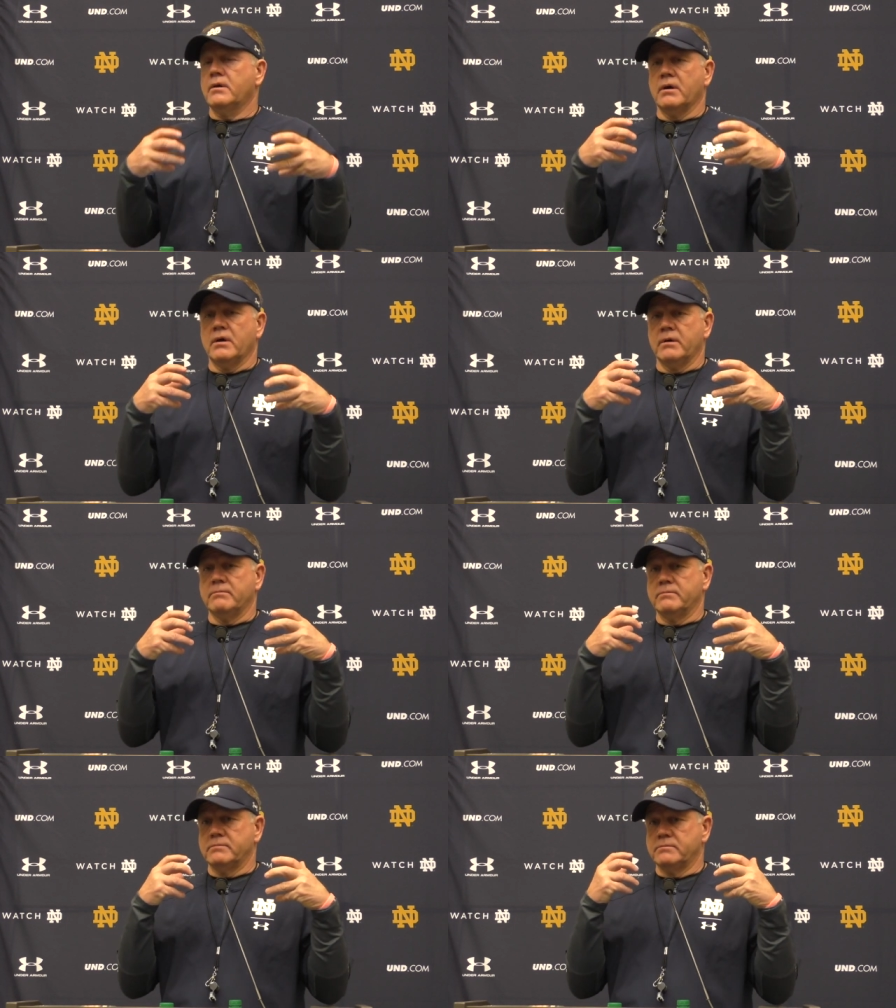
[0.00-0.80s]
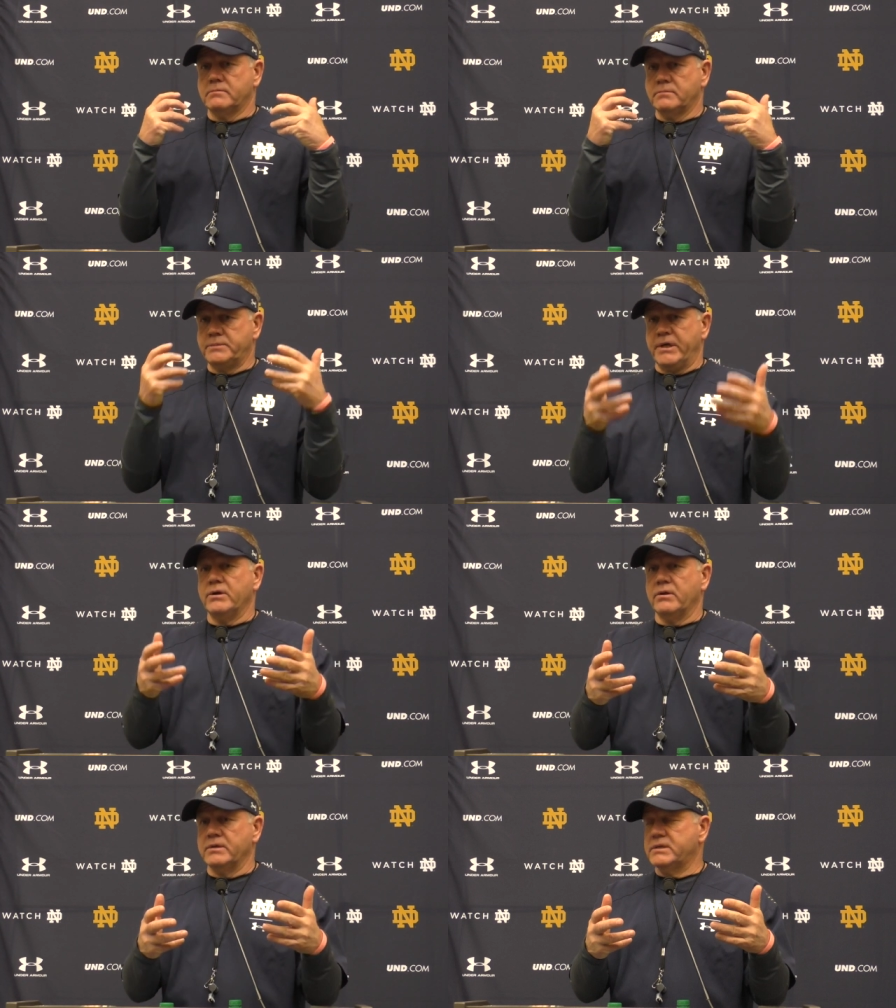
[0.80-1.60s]
um,
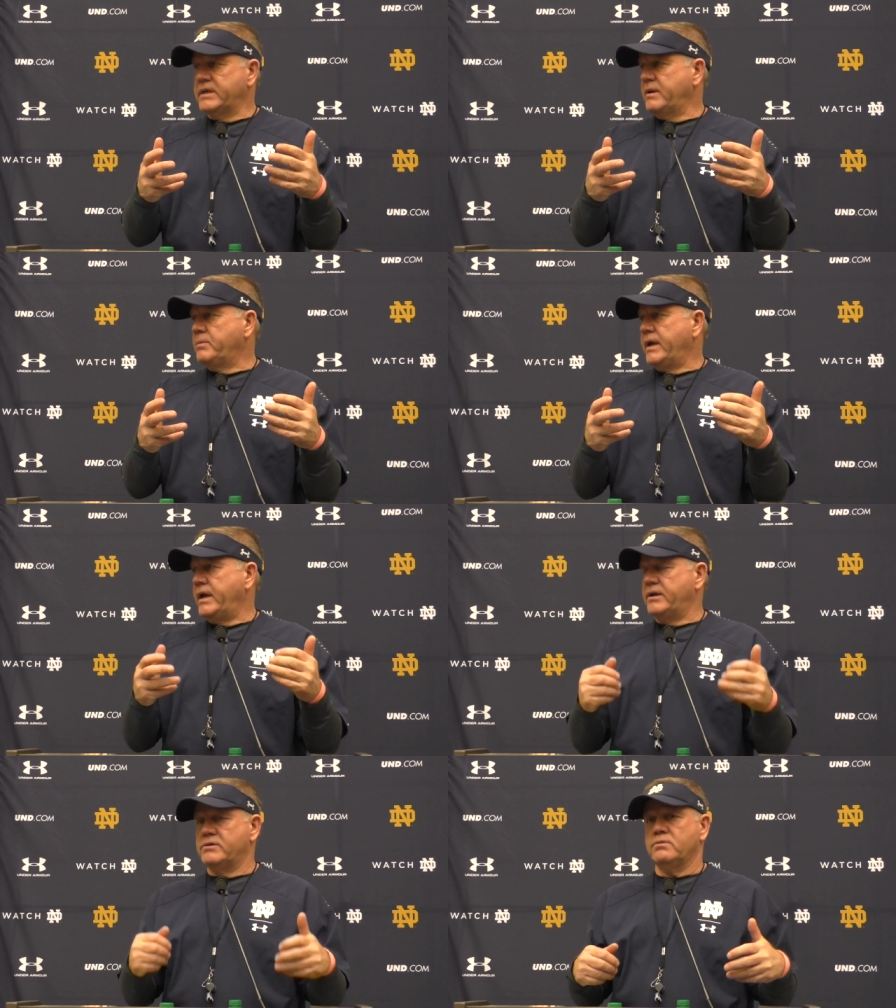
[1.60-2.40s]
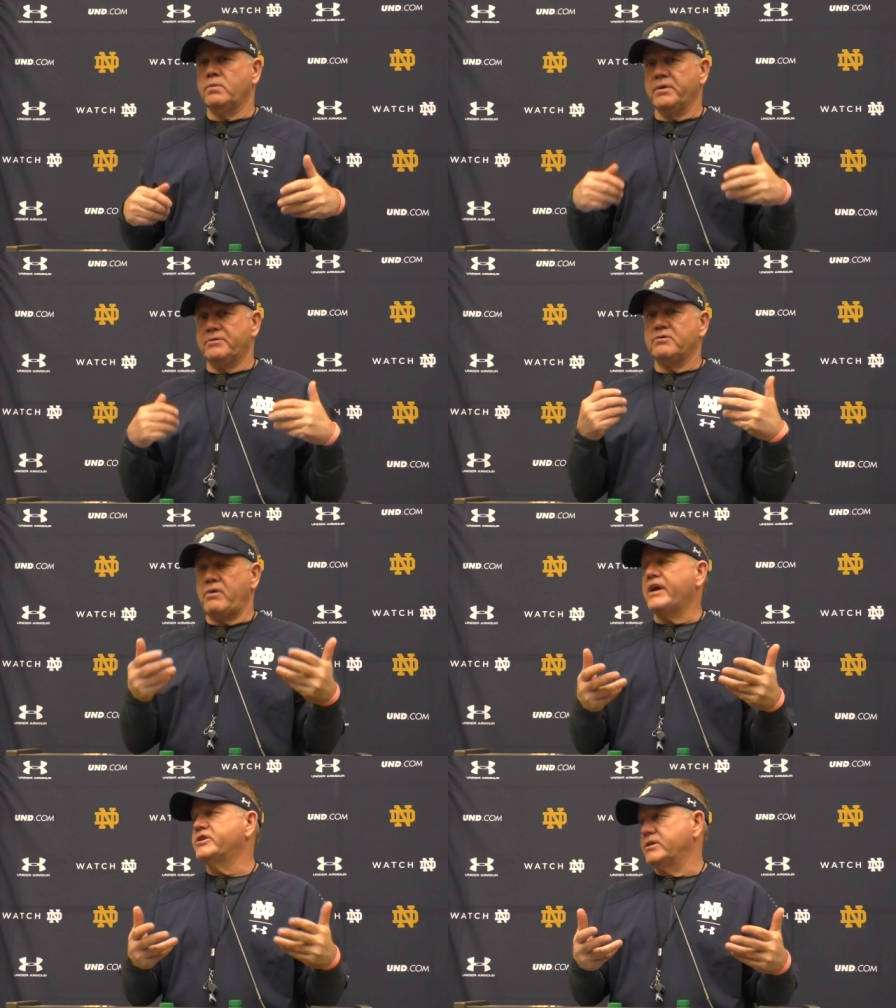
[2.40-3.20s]
being on the same page with
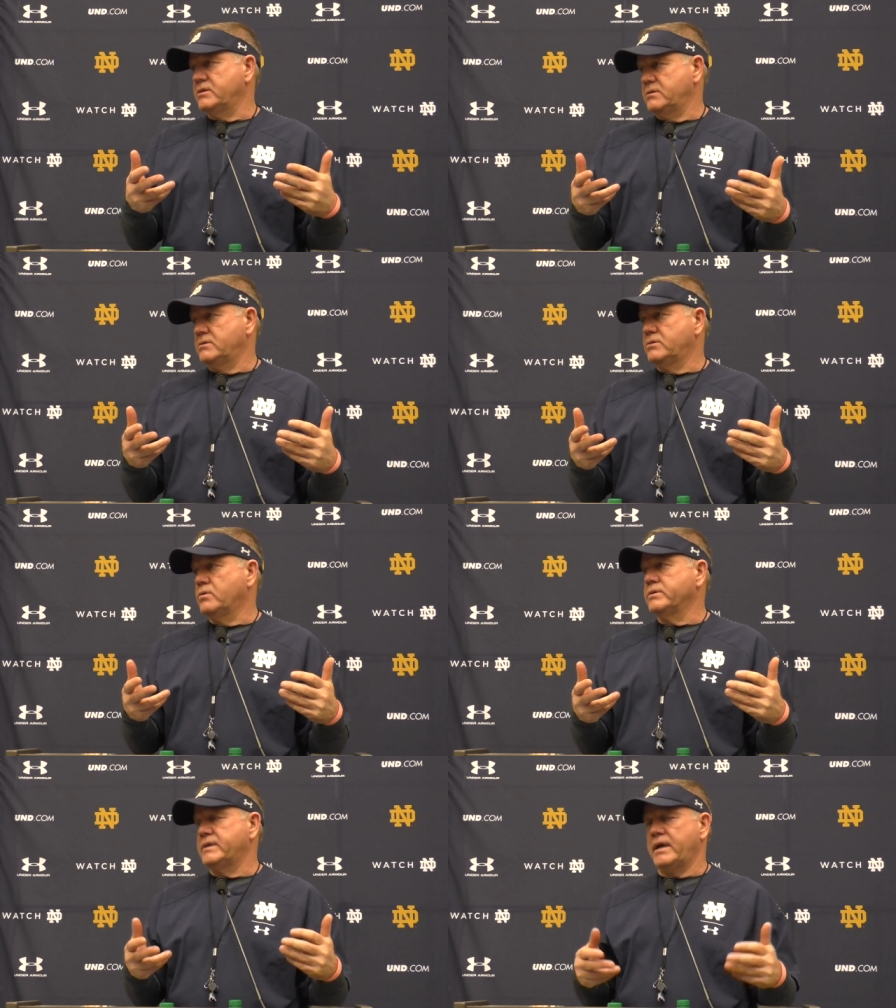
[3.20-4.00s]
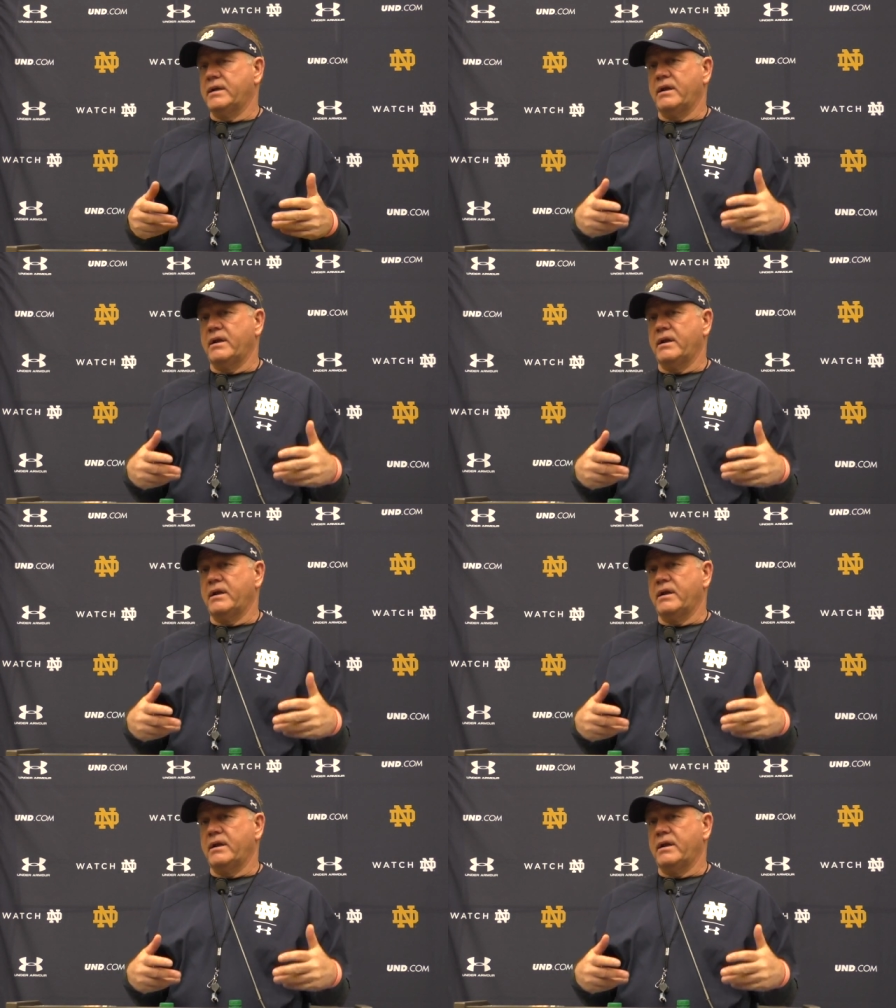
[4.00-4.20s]
direction towards that.